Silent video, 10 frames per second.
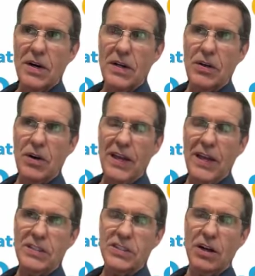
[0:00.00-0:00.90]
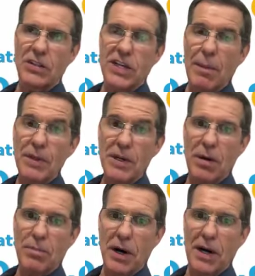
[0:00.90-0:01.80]
Are they going to start dumping our
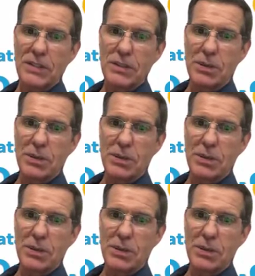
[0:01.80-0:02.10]
bonds